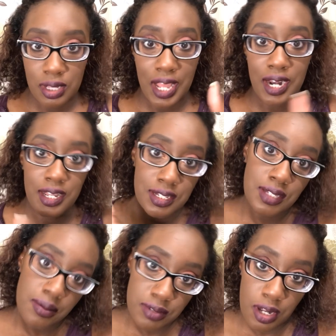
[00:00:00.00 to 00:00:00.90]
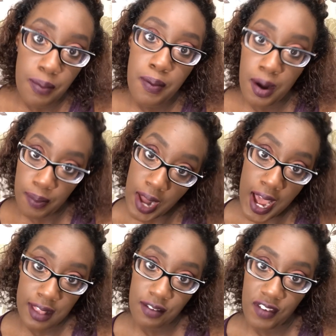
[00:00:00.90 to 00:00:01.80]
that leads up to
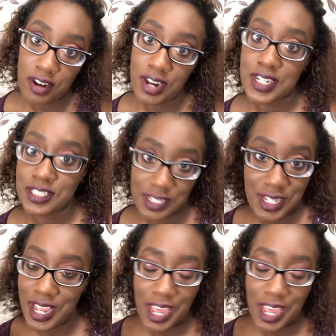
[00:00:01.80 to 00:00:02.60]
applying the foundation,